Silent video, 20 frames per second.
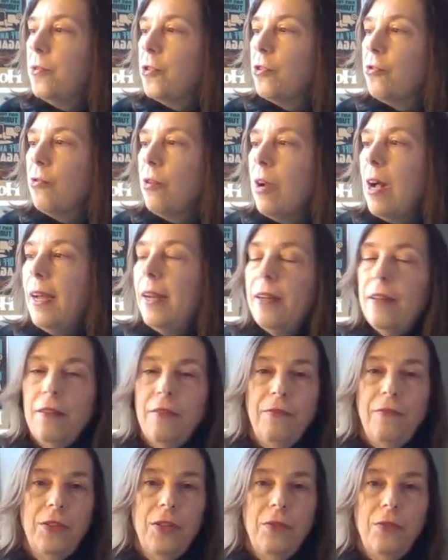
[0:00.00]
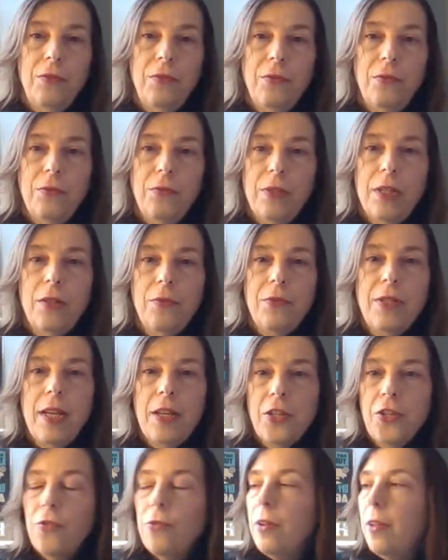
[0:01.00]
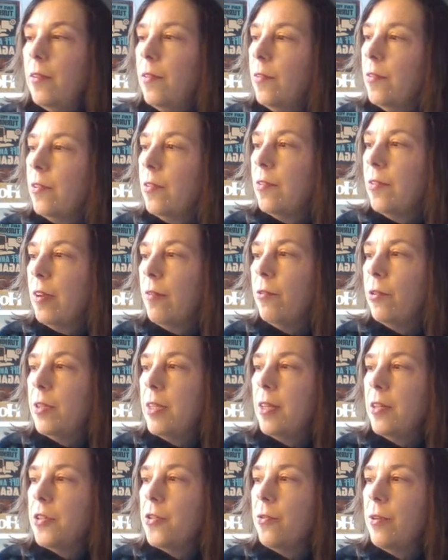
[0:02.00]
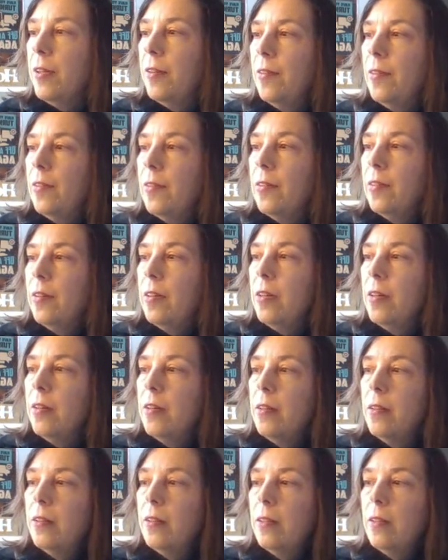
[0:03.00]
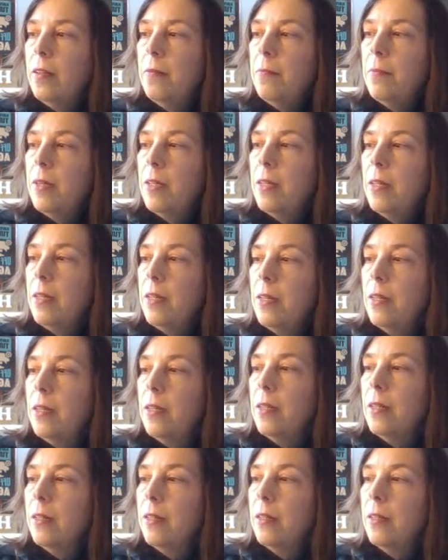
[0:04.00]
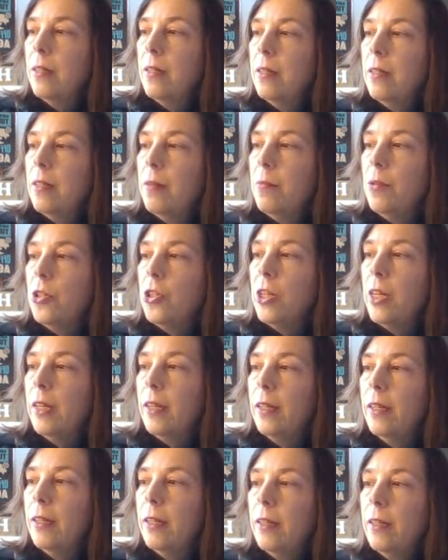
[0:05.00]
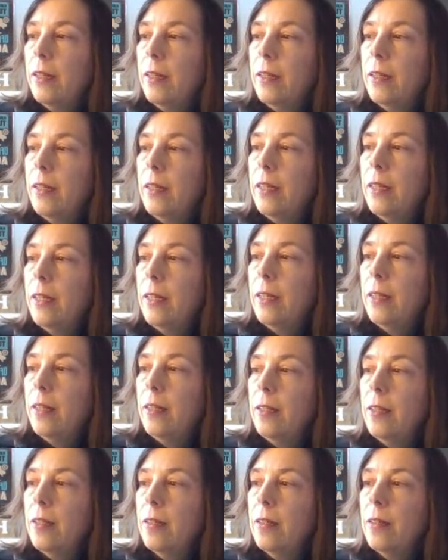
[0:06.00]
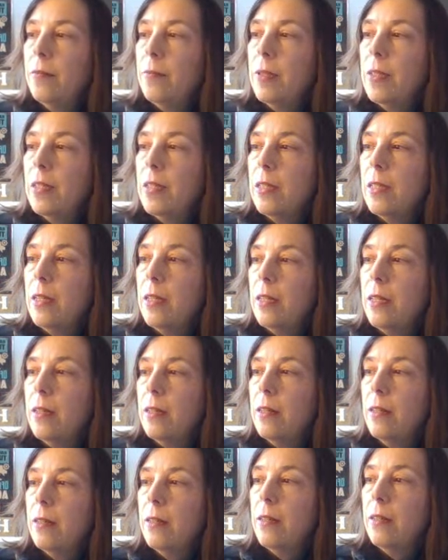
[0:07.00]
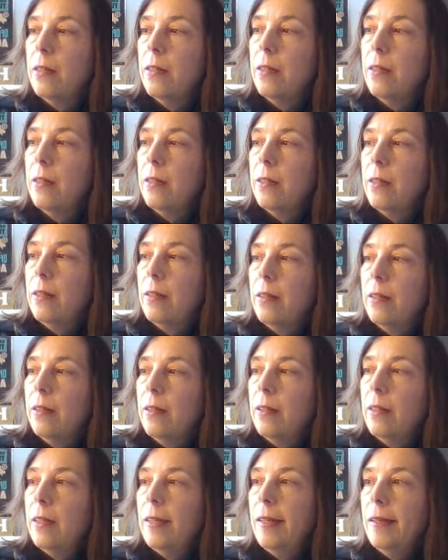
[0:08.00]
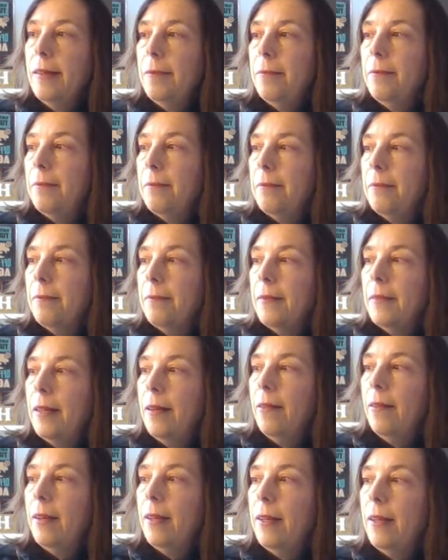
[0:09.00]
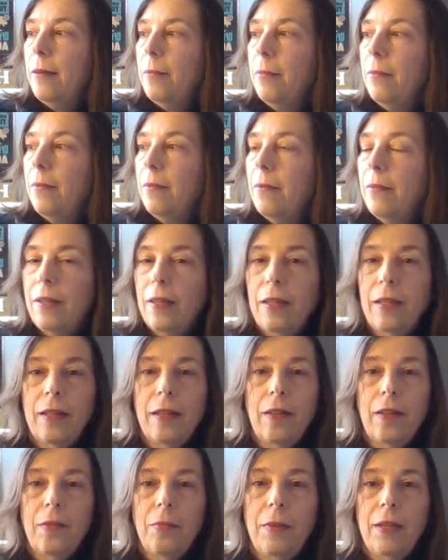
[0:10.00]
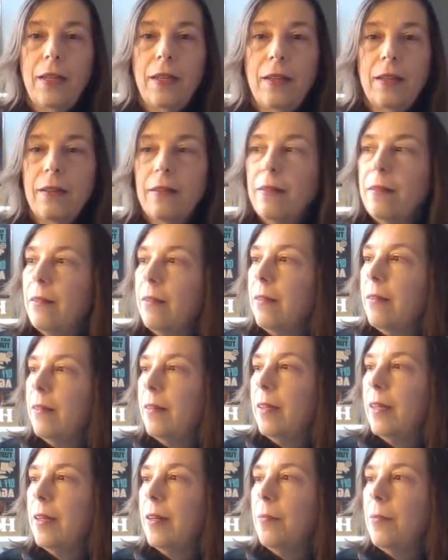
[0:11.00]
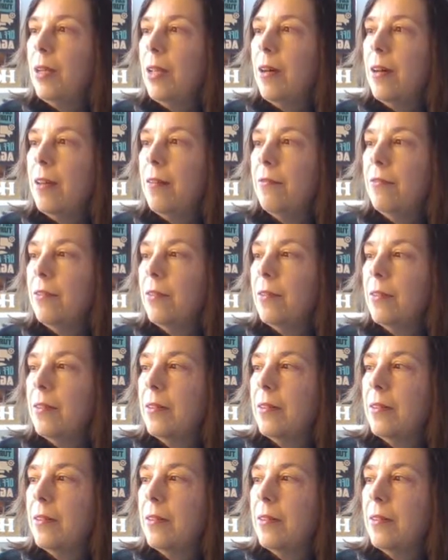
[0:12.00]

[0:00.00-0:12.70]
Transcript: tried a few, test runs, several test runs. Let me double check and let me see. Yep, there I am. I think that's me. I think I'm live.